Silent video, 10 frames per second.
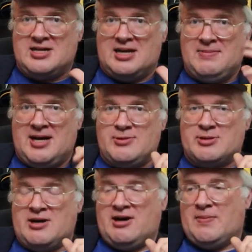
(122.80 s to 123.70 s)
Just getting medals
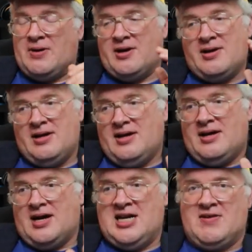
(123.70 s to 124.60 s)
is the hard part.
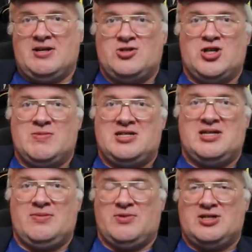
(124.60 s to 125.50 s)
And you've got a Germany
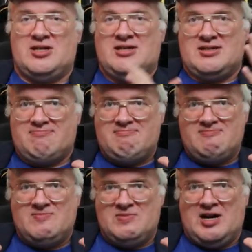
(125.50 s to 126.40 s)
team which is
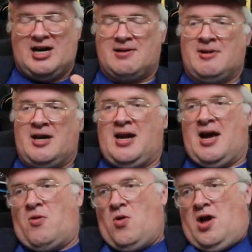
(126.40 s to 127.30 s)
hot right
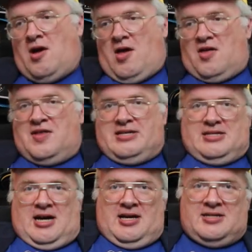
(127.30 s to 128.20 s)
now. This
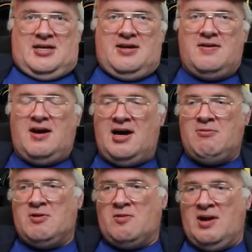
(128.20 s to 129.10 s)
is not easy. I
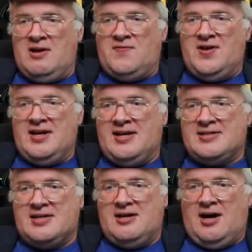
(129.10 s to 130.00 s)
would rate
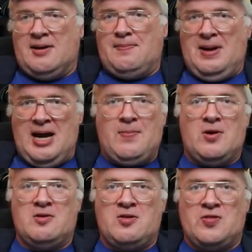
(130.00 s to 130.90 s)
Finland on
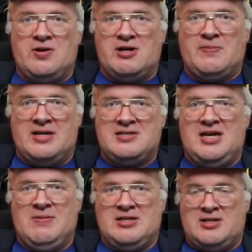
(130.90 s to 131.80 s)
paper the third best
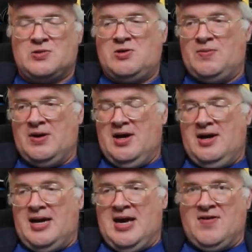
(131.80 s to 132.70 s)
team in this group.
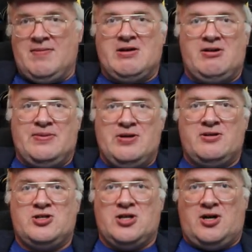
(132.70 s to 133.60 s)
If I'm going
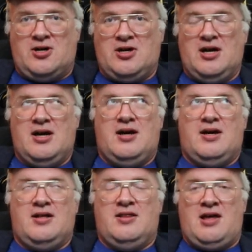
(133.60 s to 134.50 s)
pure chalk,
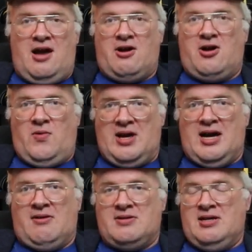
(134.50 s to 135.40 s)
they are going
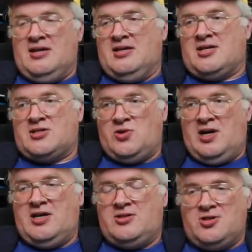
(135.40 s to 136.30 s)
out. It is
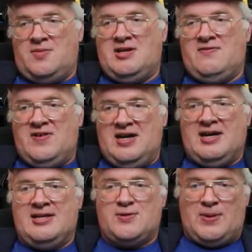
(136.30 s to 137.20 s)
Australia, Germany,
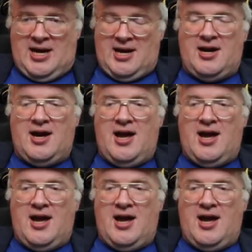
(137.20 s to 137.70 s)
Finland, Japan.